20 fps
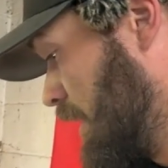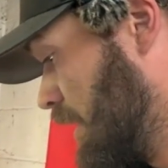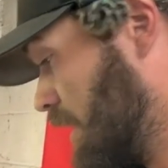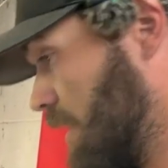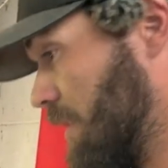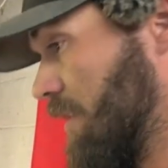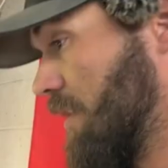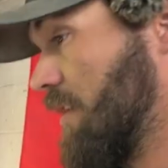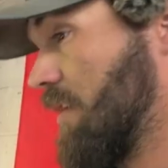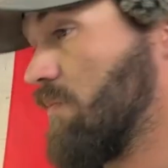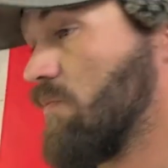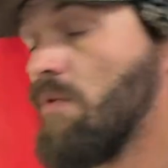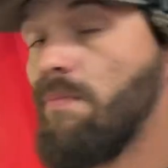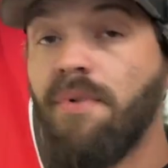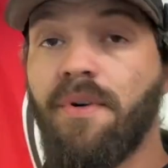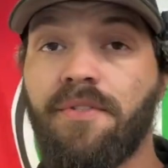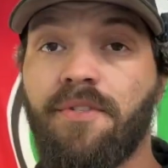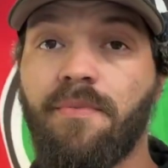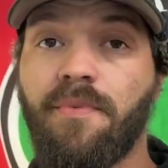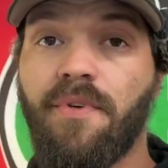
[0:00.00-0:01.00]
and then we'll
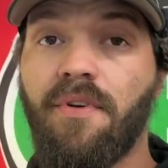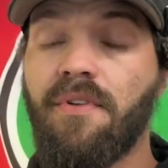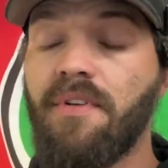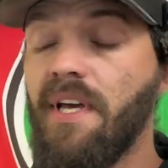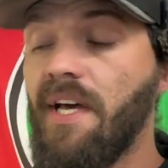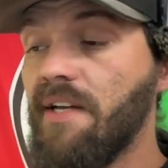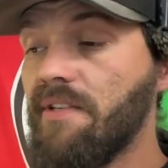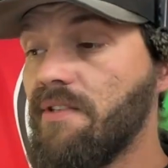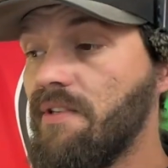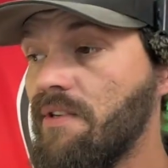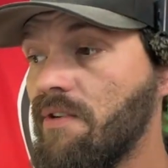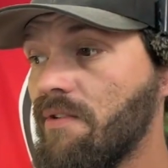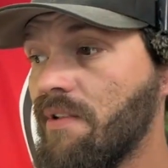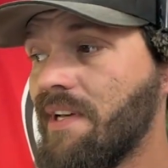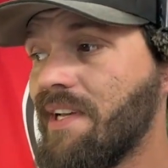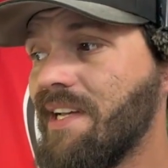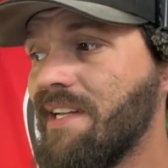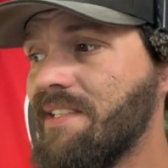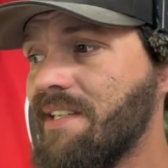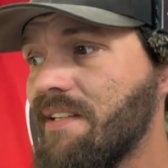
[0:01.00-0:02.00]
put some good gas in here.
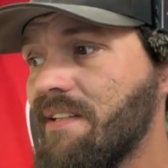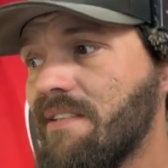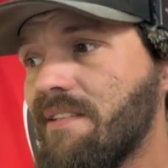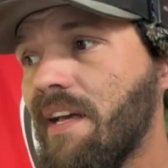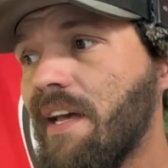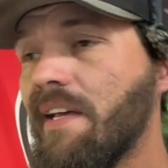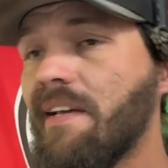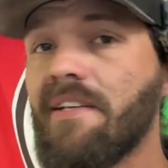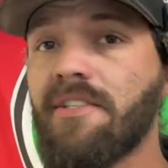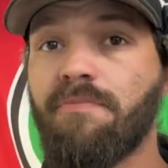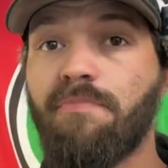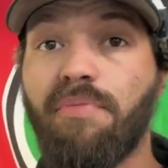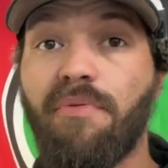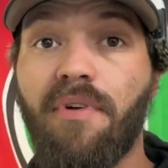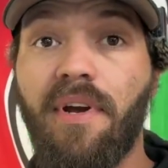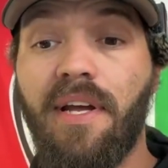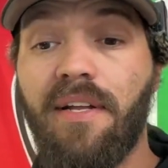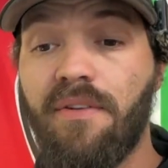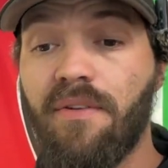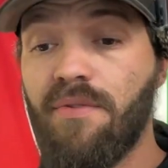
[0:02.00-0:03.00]
Like I said, the tank is
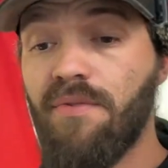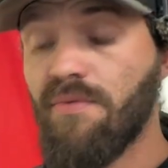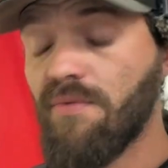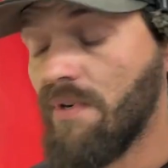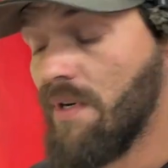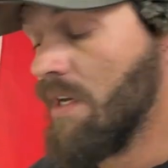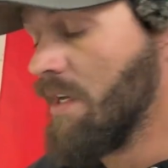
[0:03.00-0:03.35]
brand new.